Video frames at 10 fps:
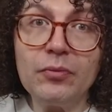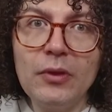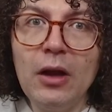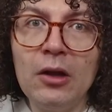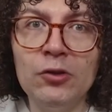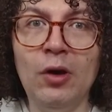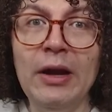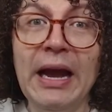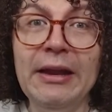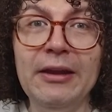So
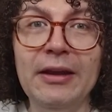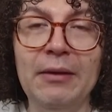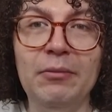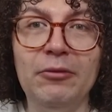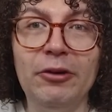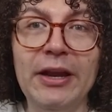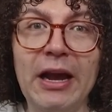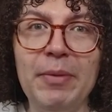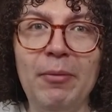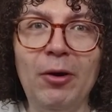I'm really happy
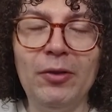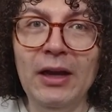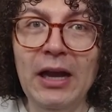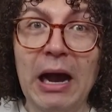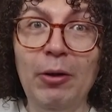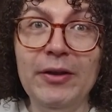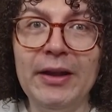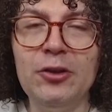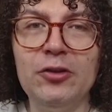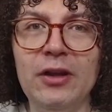about how it and I
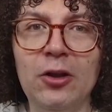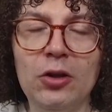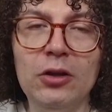use it a lot.